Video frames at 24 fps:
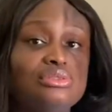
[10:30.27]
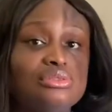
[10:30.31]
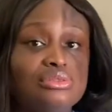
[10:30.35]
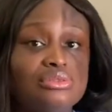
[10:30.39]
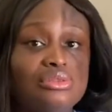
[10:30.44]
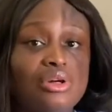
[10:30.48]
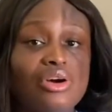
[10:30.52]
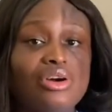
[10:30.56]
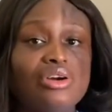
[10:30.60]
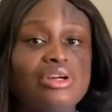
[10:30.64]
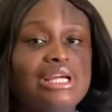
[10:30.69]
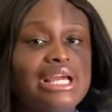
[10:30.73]

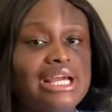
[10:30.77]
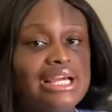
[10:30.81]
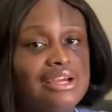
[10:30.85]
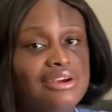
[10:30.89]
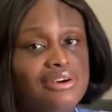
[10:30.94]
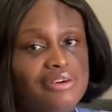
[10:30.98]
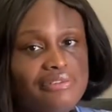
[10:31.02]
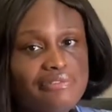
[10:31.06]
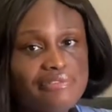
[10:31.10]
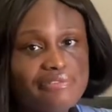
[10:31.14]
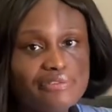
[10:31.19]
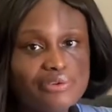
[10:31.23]
Don't get
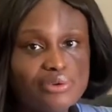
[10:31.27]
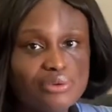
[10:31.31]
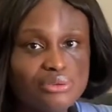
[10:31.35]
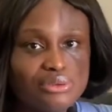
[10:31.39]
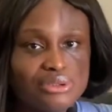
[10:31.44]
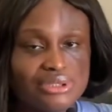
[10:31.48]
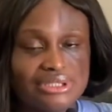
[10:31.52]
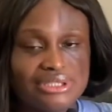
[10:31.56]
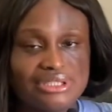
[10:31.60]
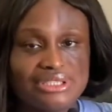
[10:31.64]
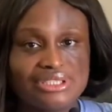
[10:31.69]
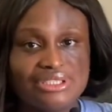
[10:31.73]

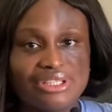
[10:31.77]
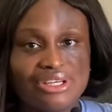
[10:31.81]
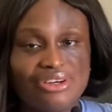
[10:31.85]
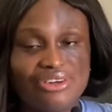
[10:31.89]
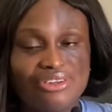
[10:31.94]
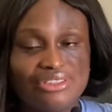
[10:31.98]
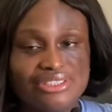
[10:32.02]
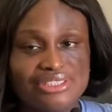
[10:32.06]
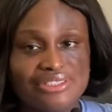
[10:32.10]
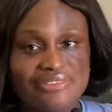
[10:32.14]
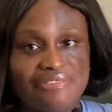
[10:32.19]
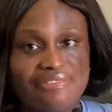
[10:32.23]
confused
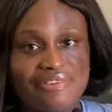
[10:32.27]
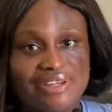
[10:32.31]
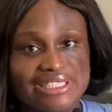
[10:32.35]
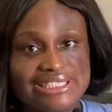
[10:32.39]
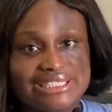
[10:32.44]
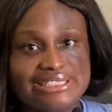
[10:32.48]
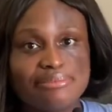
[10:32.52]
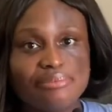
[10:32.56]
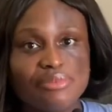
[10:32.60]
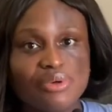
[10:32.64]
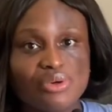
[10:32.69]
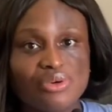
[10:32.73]
on the
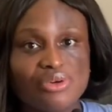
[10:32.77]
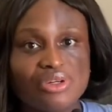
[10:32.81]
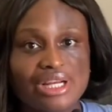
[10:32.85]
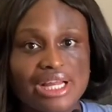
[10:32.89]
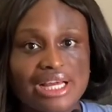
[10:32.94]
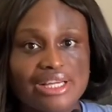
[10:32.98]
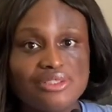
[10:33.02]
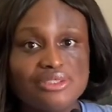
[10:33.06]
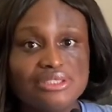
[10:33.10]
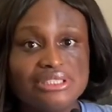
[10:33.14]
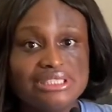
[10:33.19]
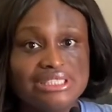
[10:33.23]
first milk
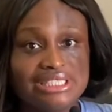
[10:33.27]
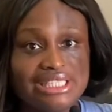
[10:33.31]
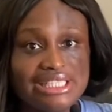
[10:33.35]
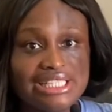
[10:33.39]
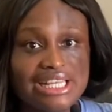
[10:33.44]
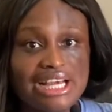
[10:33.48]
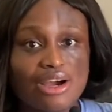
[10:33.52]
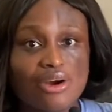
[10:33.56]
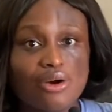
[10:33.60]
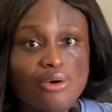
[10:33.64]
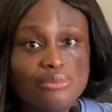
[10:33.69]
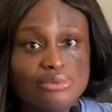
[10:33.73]
that you see
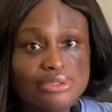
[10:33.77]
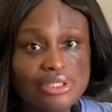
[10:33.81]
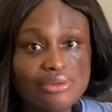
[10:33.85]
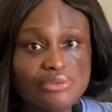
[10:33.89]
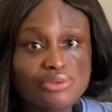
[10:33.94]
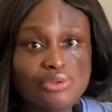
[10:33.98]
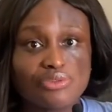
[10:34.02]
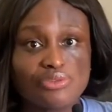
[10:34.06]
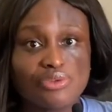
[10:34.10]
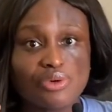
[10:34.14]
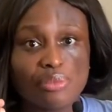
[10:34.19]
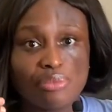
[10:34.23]
that comes
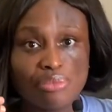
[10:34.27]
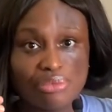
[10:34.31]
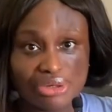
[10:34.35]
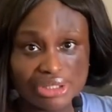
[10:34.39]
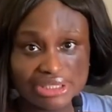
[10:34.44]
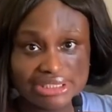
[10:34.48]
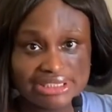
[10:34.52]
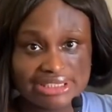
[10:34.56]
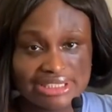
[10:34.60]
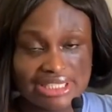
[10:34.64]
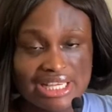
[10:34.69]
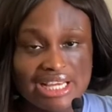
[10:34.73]
out of your
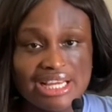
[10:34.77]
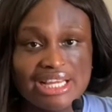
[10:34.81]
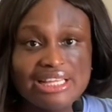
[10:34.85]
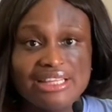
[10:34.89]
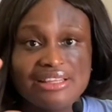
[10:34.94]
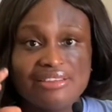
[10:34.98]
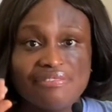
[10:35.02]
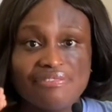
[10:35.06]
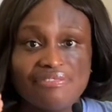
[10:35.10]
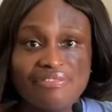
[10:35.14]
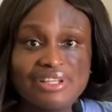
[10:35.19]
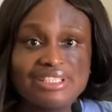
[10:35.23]
breast
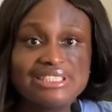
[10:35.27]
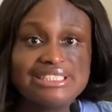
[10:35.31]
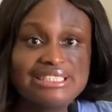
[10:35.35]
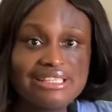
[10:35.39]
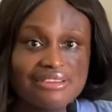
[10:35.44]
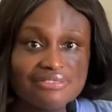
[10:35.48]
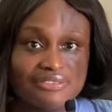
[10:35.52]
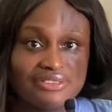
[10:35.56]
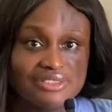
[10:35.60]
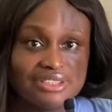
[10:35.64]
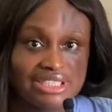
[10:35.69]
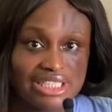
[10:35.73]
the first
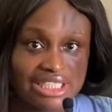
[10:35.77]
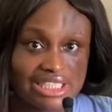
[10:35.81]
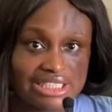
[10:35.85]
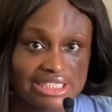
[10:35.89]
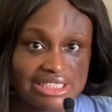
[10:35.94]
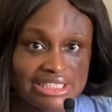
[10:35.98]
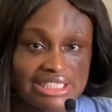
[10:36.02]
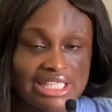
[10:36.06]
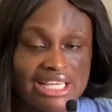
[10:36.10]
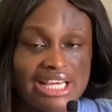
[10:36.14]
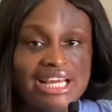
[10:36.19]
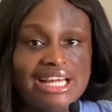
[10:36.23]
7
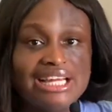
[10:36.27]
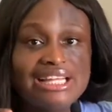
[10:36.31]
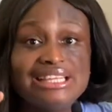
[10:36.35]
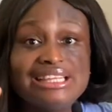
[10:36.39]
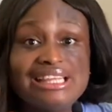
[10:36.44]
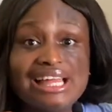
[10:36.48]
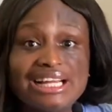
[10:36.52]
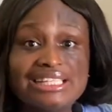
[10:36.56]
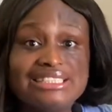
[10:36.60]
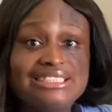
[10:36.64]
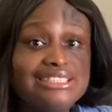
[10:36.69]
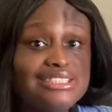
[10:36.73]
days.
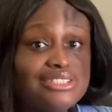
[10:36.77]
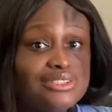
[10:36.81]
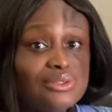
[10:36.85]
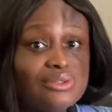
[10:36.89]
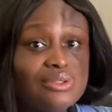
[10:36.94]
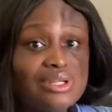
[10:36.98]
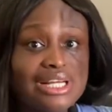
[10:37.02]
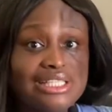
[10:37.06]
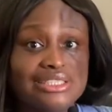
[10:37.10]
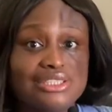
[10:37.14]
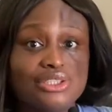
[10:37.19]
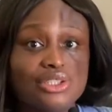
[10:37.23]
That is
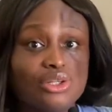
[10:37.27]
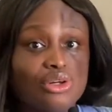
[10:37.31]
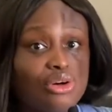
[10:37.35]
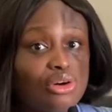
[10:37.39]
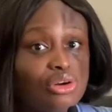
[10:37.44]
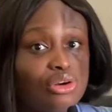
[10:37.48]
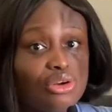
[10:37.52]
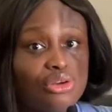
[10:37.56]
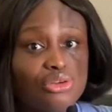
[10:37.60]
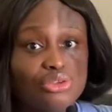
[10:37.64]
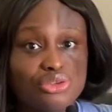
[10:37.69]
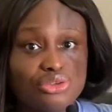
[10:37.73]
known as the
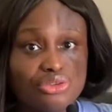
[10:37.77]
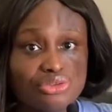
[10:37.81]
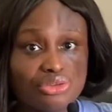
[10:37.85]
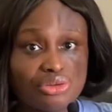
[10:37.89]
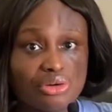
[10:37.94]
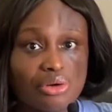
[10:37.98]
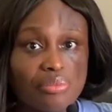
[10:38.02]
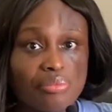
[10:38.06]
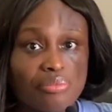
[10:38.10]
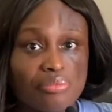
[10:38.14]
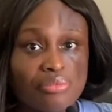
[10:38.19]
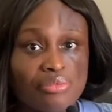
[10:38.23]

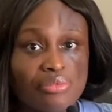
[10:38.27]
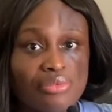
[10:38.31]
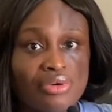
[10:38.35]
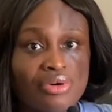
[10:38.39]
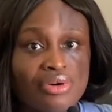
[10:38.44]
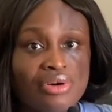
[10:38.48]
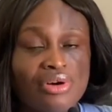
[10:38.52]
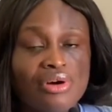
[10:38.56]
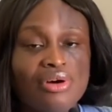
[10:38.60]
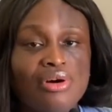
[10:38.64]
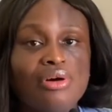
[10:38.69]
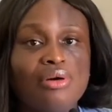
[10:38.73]
colostrum.
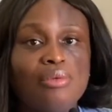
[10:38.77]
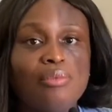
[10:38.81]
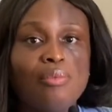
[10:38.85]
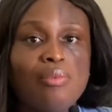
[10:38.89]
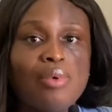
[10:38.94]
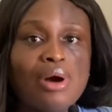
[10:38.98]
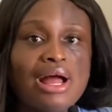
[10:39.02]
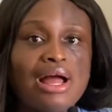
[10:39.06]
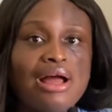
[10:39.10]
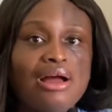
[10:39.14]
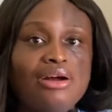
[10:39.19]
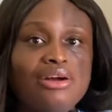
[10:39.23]

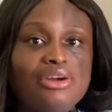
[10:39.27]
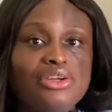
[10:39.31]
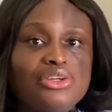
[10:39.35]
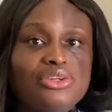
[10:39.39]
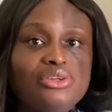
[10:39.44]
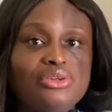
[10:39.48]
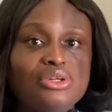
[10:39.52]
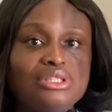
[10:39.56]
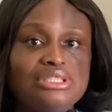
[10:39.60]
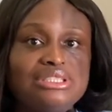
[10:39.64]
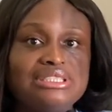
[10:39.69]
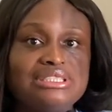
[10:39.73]
While
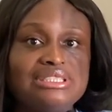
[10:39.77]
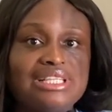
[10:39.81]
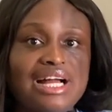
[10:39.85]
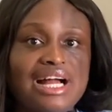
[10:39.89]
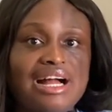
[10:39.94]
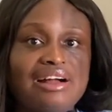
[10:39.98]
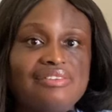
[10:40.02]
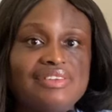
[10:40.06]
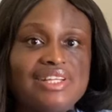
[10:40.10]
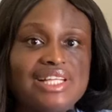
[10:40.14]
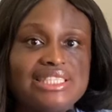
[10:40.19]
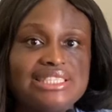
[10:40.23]
you notice that
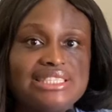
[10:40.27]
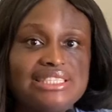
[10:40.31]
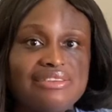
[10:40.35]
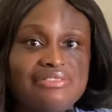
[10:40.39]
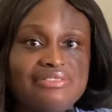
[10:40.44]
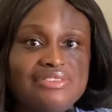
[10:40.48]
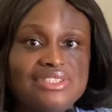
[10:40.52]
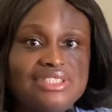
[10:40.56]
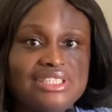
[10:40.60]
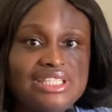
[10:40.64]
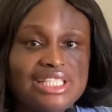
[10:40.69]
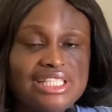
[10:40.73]
after
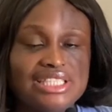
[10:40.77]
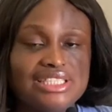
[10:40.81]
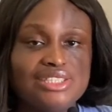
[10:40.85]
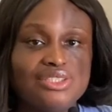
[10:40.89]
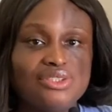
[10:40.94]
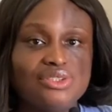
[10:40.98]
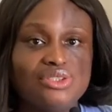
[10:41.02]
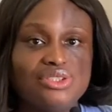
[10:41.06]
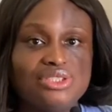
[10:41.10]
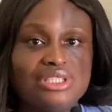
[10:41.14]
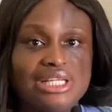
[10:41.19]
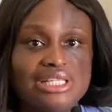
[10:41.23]
7 days,
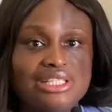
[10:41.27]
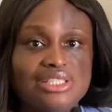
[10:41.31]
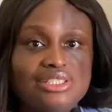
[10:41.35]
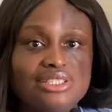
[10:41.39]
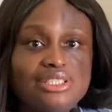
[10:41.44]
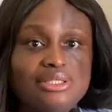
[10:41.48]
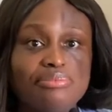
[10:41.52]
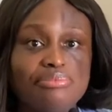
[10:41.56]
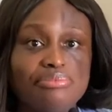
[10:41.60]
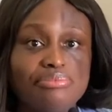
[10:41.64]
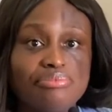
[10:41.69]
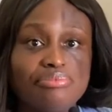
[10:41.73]

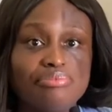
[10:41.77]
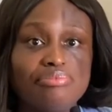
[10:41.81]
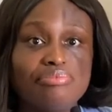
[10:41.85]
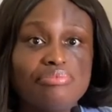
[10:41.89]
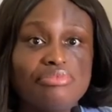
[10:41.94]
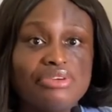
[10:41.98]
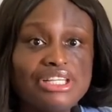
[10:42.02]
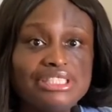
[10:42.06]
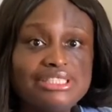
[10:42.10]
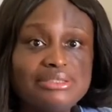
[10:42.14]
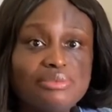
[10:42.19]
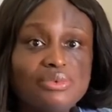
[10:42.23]
the
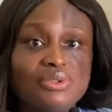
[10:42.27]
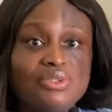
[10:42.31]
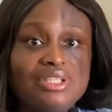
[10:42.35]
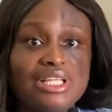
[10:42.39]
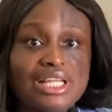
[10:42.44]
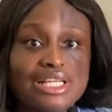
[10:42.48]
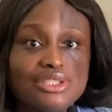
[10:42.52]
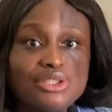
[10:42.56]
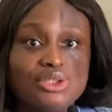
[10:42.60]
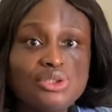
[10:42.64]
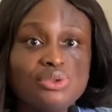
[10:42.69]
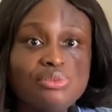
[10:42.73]
breast milk
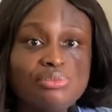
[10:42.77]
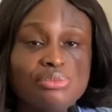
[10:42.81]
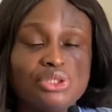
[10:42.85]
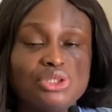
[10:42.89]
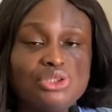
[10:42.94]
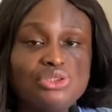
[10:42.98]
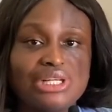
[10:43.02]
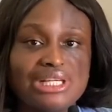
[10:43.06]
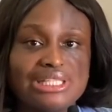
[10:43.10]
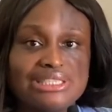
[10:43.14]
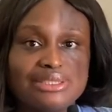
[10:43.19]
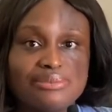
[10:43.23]
tends to be
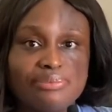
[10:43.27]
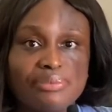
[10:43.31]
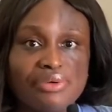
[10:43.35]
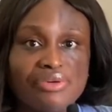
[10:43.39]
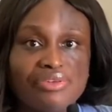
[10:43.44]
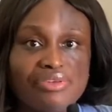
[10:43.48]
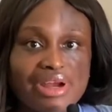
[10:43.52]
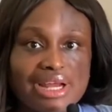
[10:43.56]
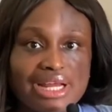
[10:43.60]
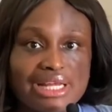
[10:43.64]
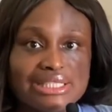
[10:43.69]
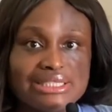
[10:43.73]

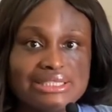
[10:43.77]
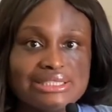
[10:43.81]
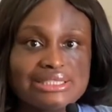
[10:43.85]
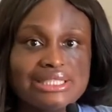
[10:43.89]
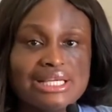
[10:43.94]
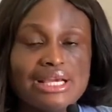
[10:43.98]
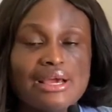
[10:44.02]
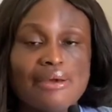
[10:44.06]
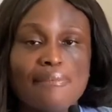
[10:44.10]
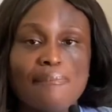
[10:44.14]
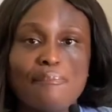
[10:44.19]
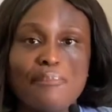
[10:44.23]
transparent,
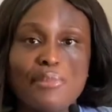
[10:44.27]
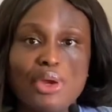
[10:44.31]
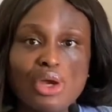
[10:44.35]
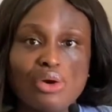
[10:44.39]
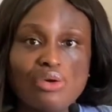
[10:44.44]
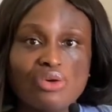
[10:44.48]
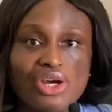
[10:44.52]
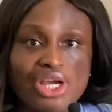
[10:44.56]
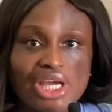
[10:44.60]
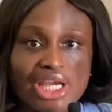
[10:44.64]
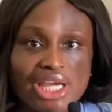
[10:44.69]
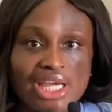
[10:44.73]

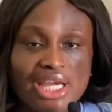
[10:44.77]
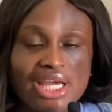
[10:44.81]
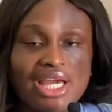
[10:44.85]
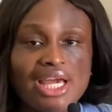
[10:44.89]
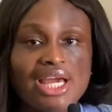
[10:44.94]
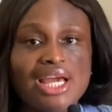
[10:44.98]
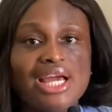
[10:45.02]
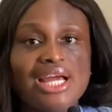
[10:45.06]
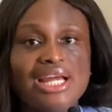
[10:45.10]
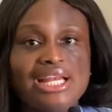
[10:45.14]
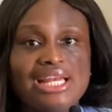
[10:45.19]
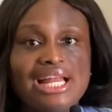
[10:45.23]
milky,
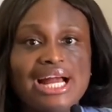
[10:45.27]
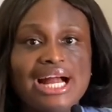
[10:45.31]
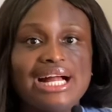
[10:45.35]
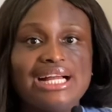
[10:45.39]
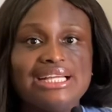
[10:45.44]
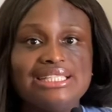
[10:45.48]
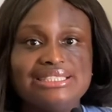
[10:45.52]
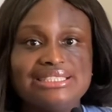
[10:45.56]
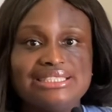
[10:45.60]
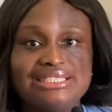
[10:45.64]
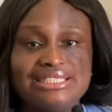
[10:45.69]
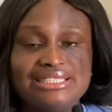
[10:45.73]
that
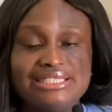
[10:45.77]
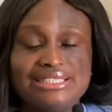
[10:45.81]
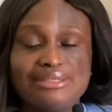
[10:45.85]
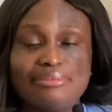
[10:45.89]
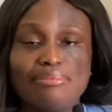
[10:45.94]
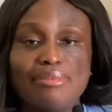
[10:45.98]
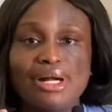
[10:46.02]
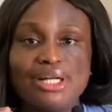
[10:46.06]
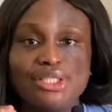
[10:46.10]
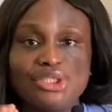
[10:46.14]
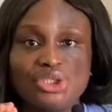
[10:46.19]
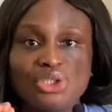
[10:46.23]
is the
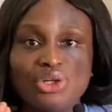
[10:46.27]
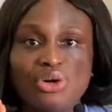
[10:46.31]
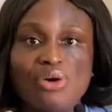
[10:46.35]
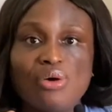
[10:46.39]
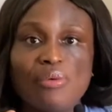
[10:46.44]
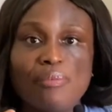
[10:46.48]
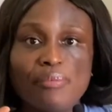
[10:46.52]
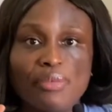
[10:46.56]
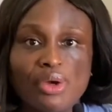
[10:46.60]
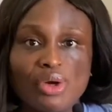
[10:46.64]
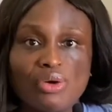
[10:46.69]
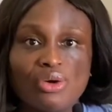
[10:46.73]
mature
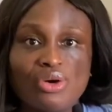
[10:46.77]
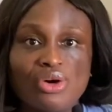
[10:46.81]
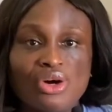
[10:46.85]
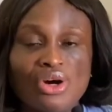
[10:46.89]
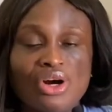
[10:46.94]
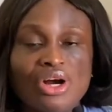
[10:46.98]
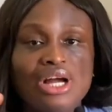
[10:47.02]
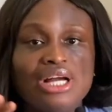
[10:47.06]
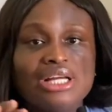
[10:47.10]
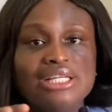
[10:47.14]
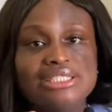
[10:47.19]
milk.